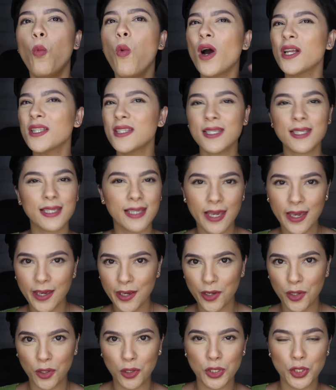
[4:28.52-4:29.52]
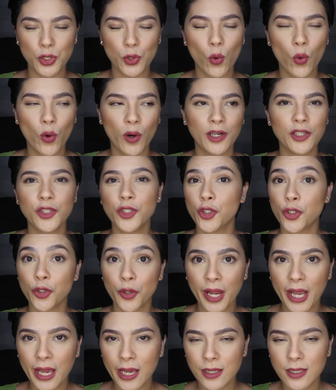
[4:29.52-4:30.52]
What skills or
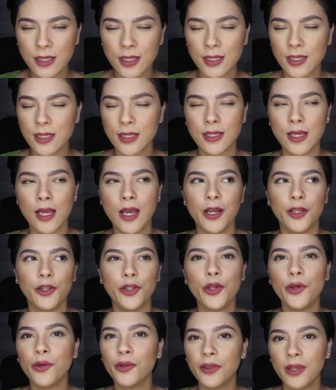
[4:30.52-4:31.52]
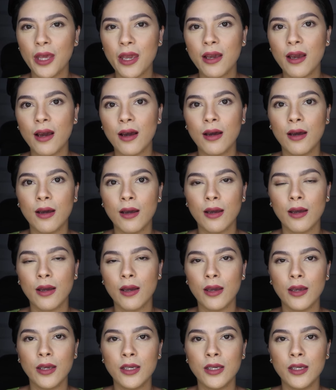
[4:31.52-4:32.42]
traits do you think uh,